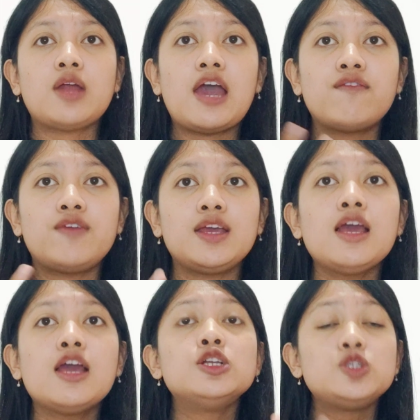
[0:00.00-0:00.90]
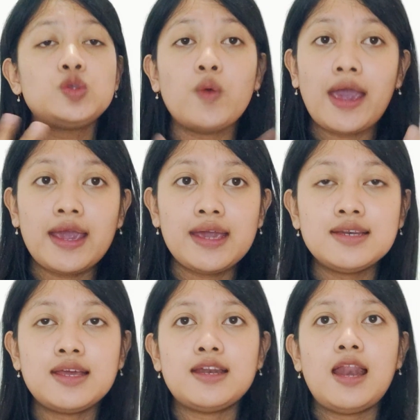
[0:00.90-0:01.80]
having to end
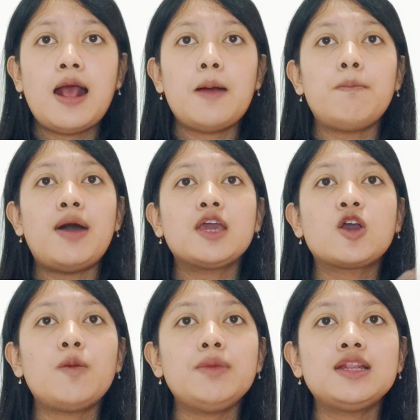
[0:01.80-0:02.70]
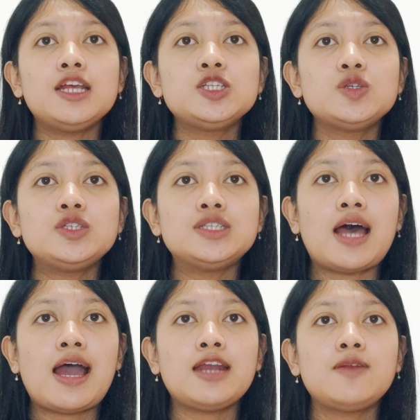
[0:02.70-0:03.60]
it by committing
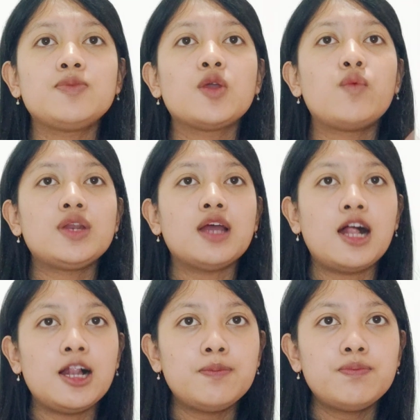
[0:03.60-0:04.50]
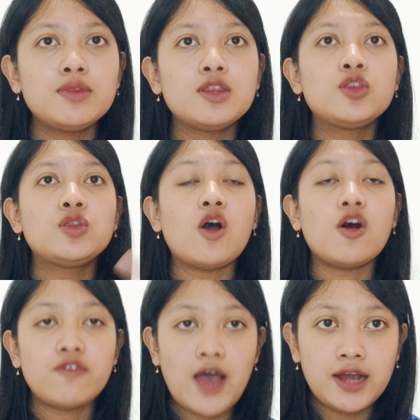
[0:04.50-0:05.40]
suicide with help of
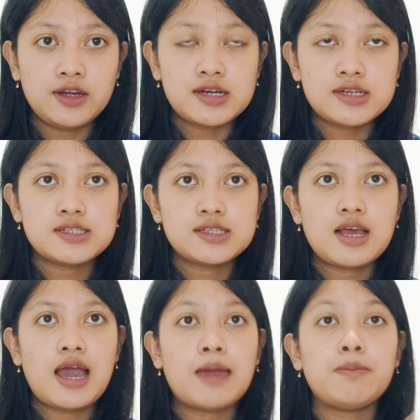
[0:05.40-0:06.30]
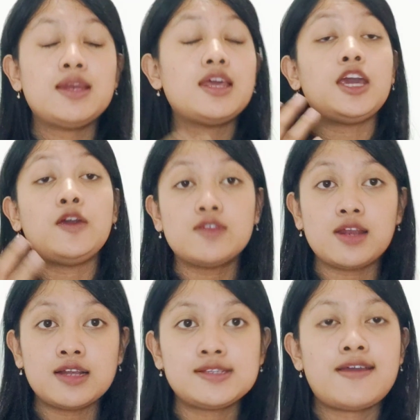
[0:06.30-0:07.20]
others. I mean
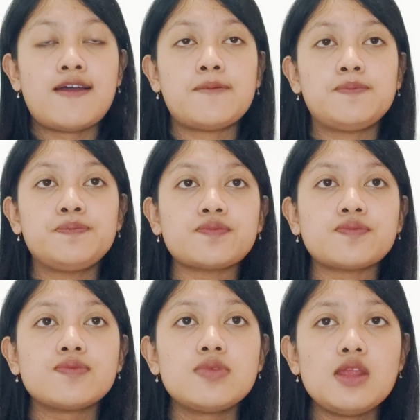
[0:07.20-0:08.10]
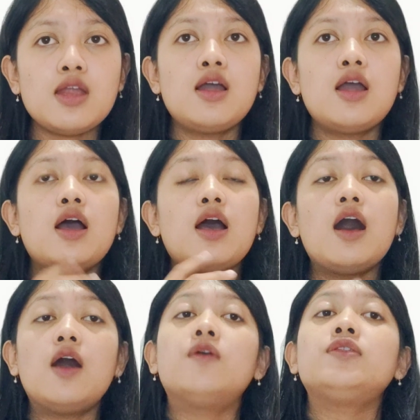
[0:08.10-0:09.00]
euthanasia.
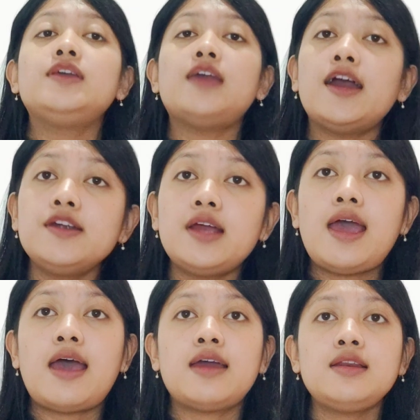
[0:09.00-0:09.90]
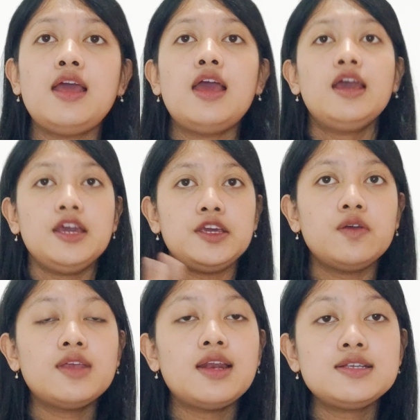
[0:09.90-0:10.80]
On the other hand,
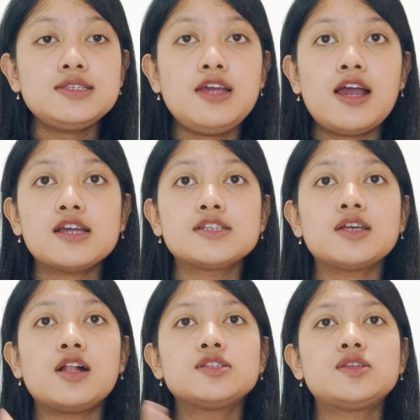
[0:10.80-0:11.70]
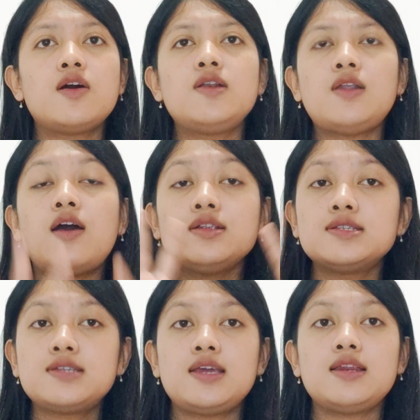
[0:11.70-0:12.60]
euthanasia is also not
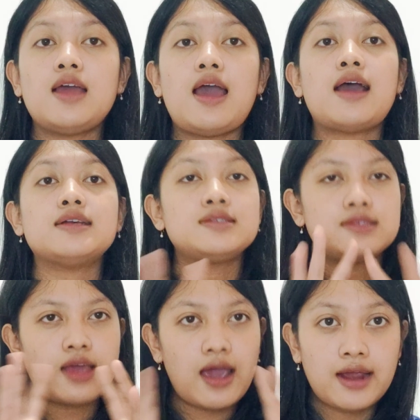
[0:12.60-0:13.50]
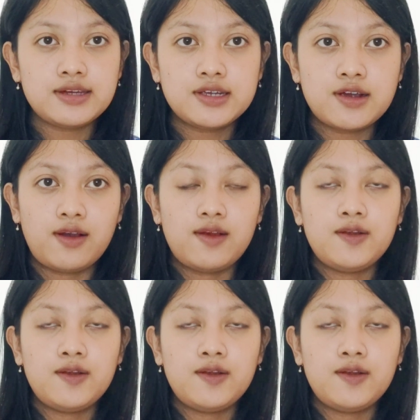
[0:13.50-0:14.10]
seen as ethical.